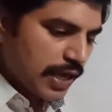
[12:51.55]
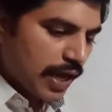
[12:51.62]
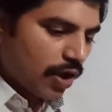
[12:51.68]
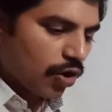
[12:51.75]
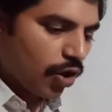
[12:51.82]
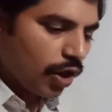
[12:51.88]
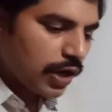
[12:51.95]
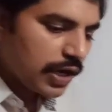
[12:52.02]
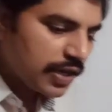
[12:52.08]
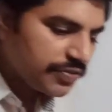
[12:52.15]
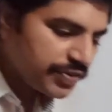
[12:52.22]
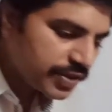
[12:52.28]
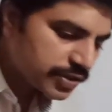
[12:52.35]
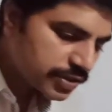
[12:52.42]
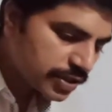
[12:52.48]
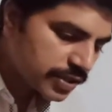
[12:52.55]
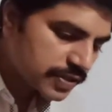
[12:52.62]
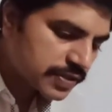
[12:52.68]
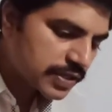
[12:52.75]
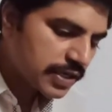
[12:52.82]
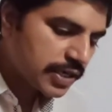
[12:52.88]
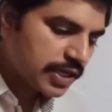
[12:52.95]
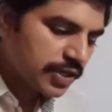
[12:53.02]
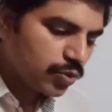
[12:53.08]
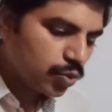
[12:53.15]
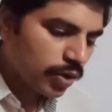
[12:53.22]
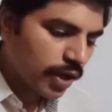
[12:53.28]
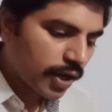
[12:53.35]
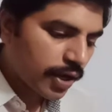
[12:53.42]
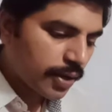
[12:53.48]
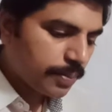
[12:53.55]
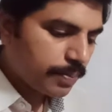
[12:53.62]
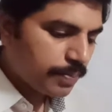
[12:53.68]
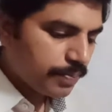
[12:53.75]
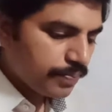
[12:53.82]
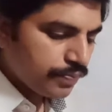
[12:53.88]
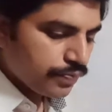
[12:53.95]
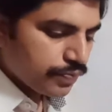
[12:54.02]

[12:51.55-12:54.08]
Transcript: All living things live up